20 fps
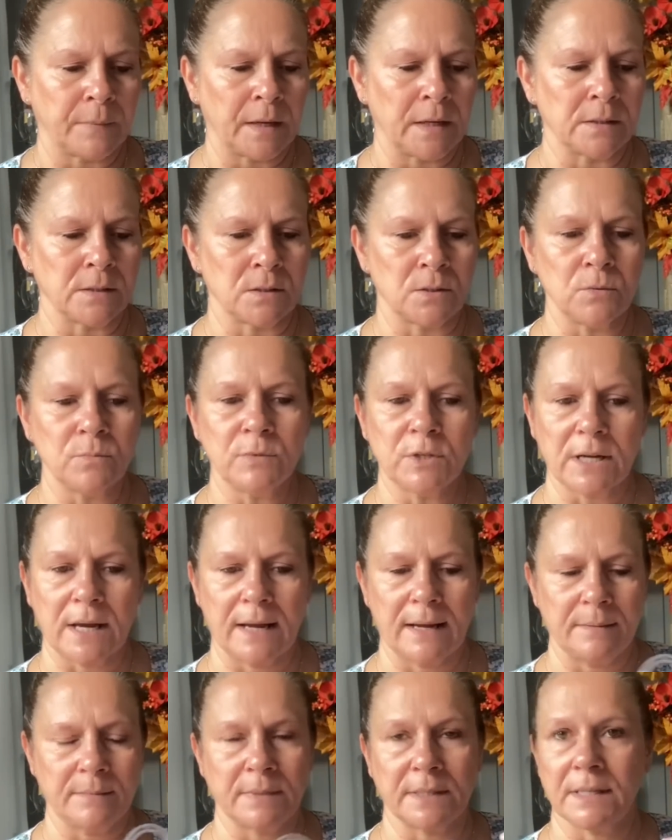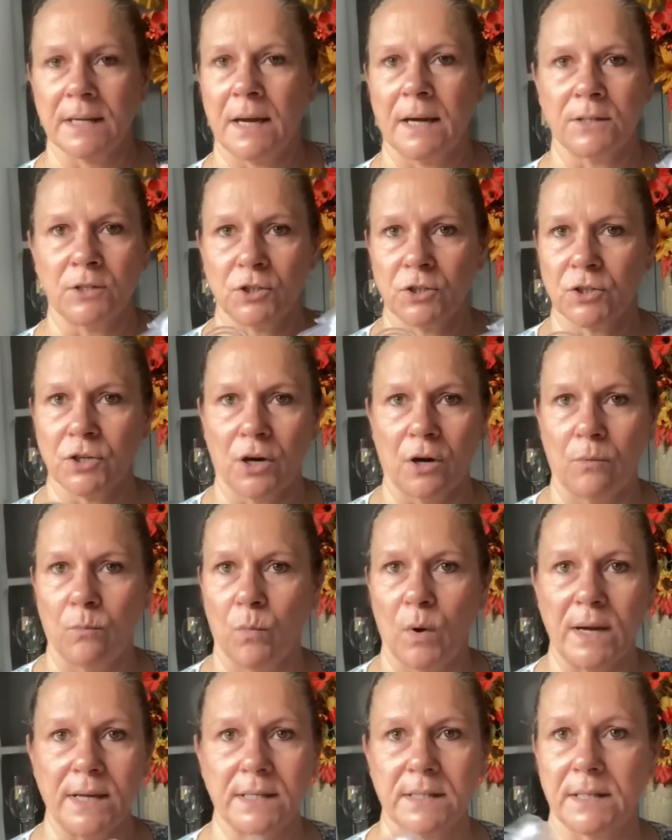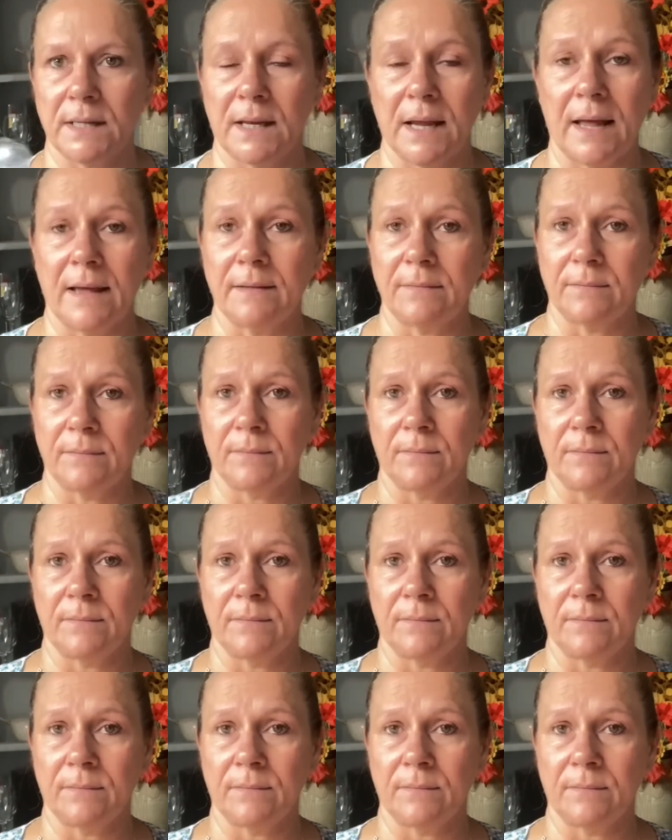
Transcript: and sometimes I just can't wait to get,